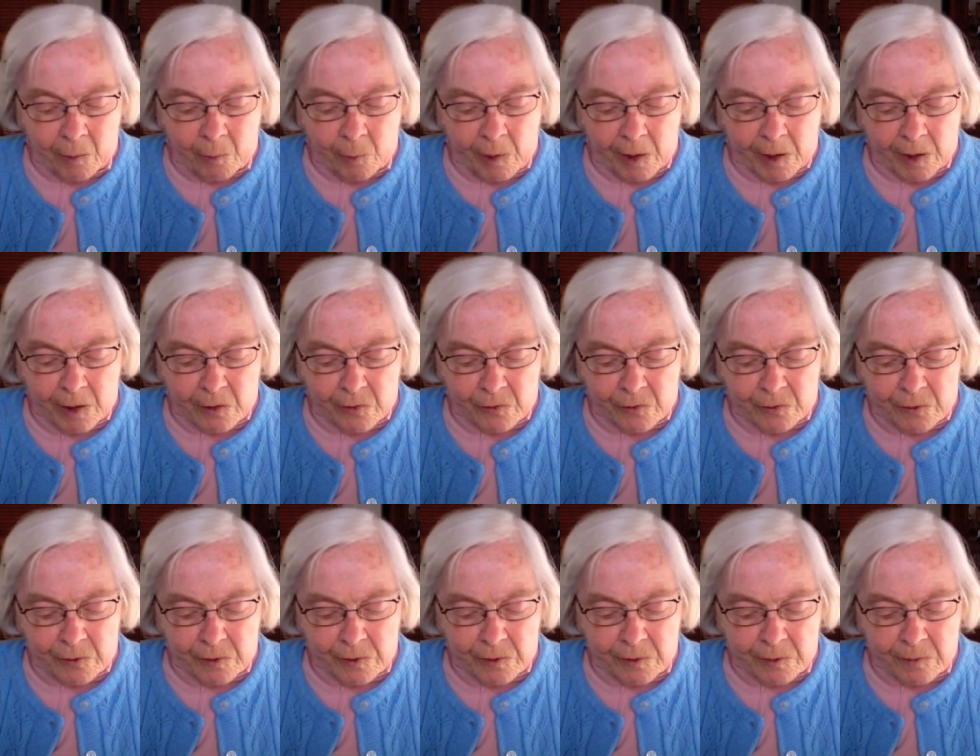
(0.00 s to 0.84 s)
What
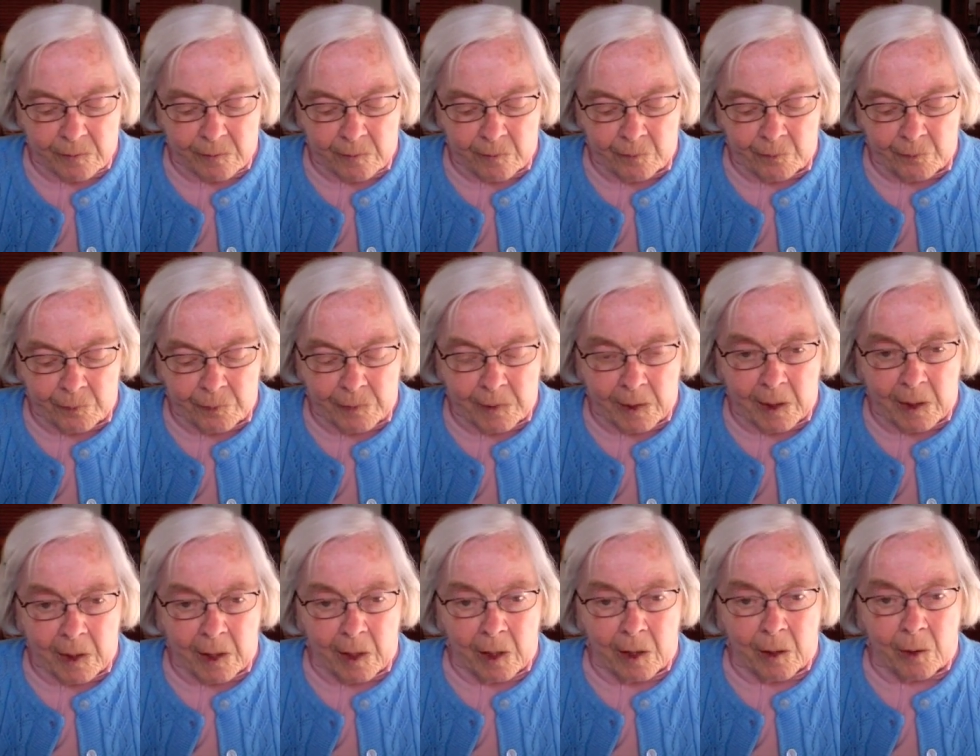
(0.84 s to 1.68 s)
else?
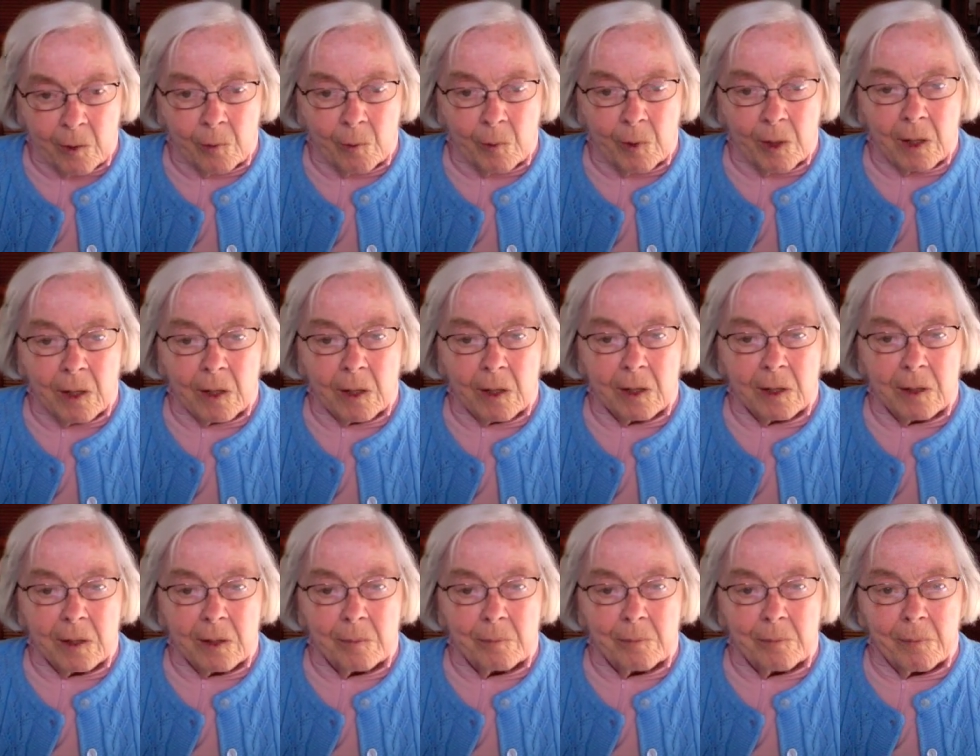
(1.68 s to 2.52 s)

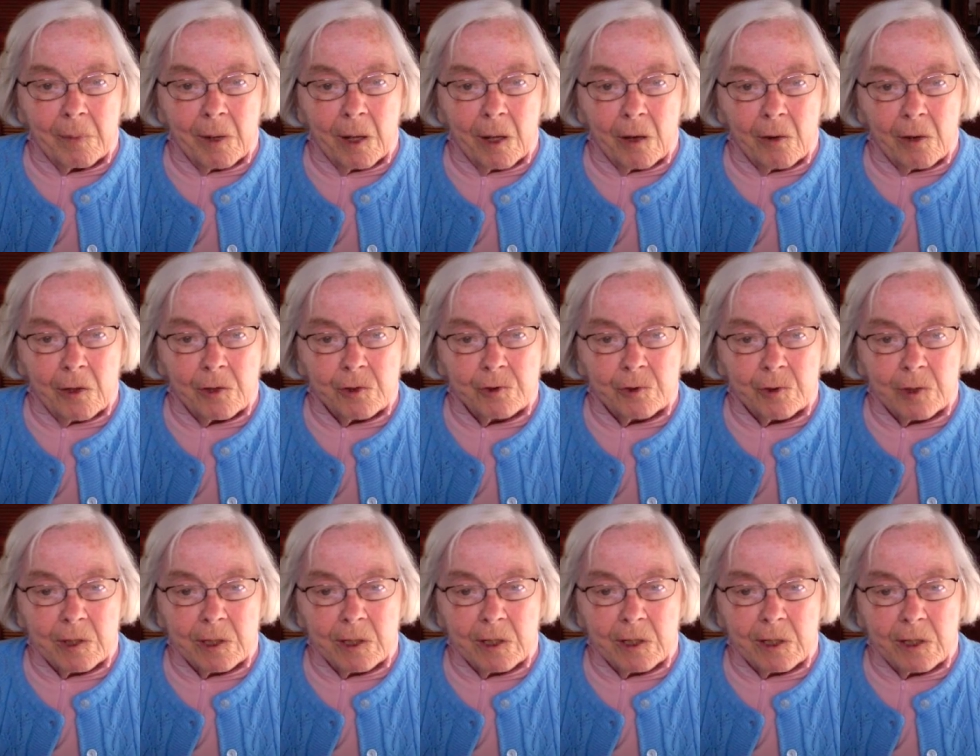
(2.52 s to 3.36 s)
Well,
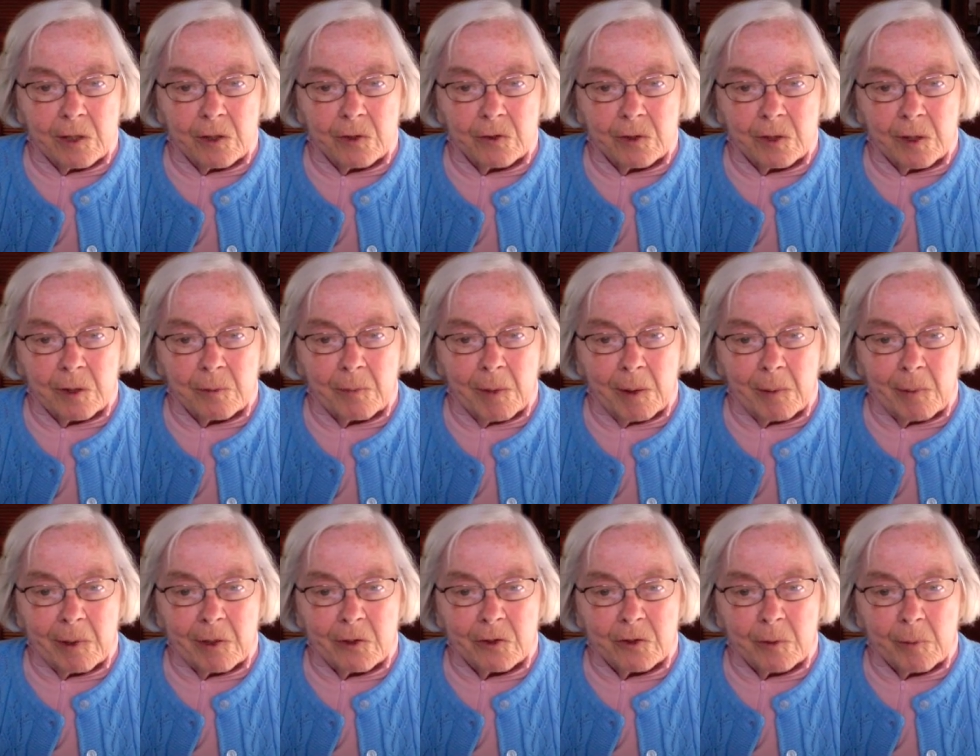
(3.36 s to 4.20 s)
Maharashtra at least, and
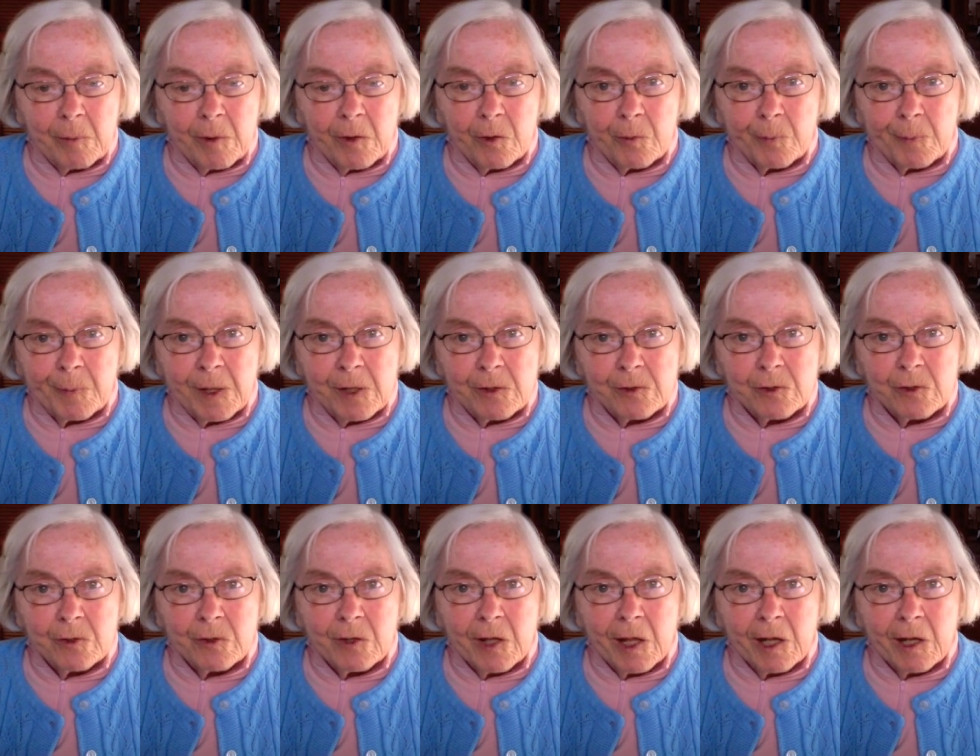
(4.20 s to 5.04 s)
maybe some other
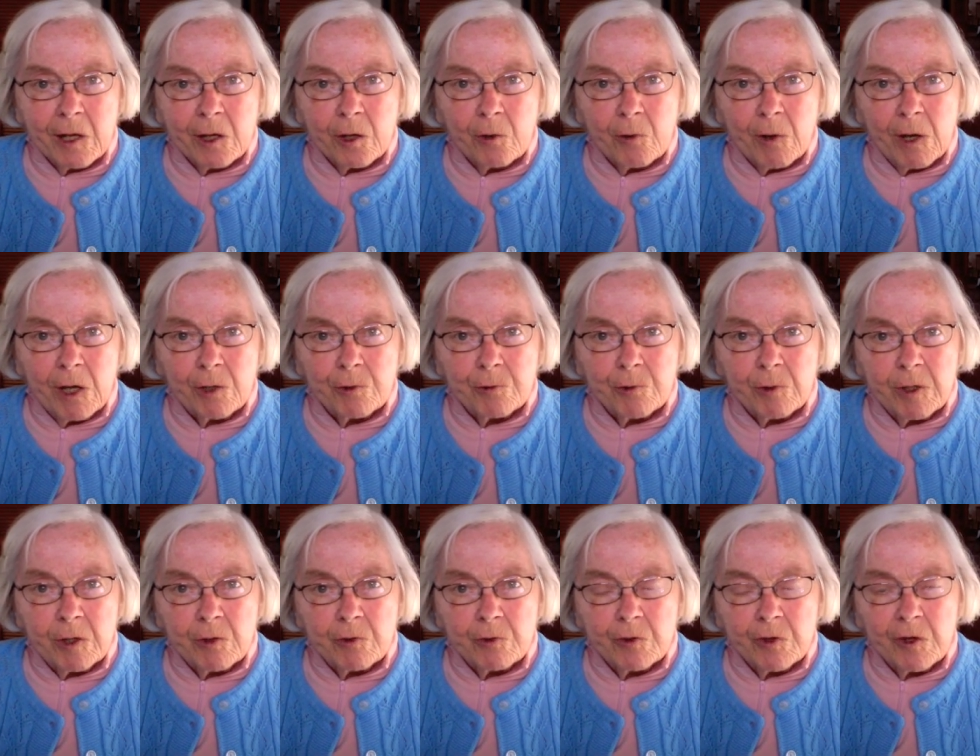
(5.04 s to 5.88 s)
places, had a great
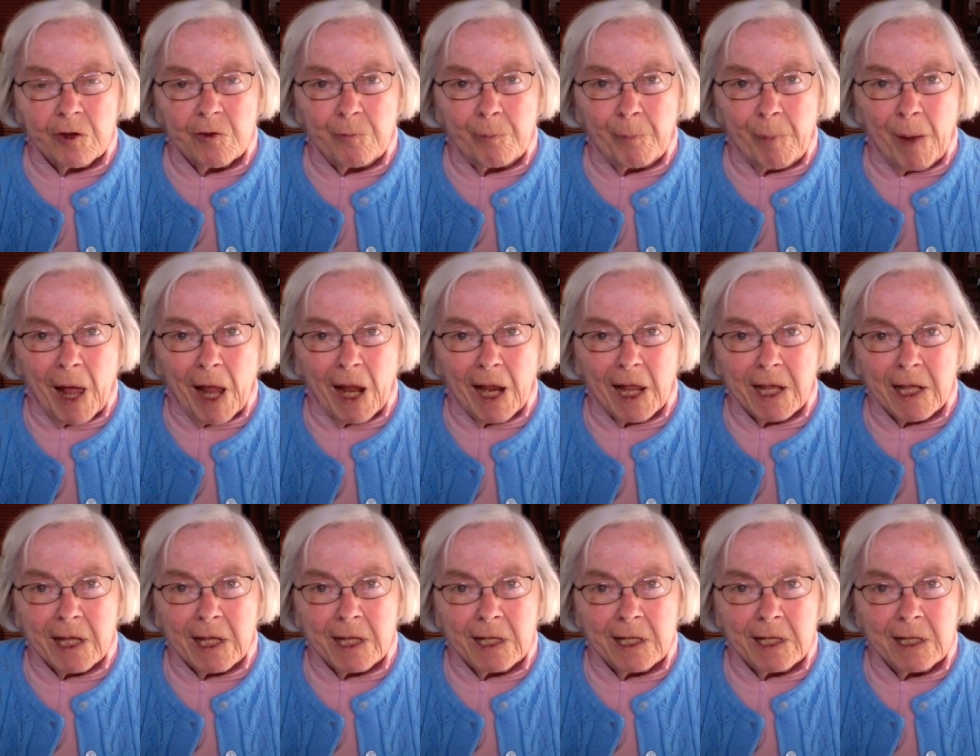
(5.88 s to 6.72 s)
tradition of
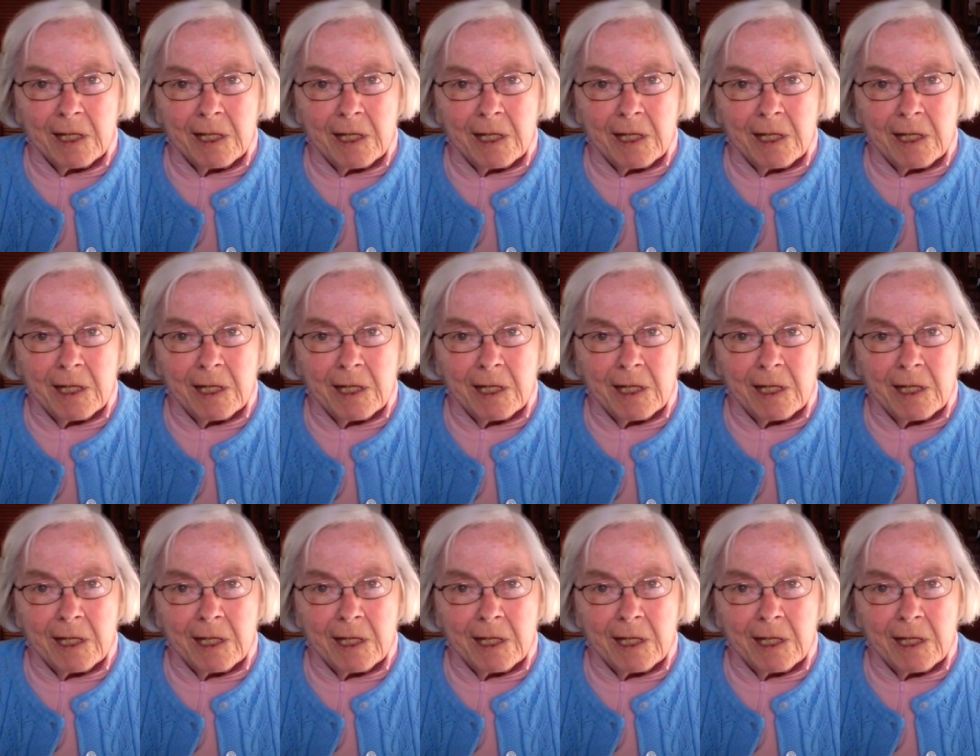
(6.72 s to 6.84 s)
Pali,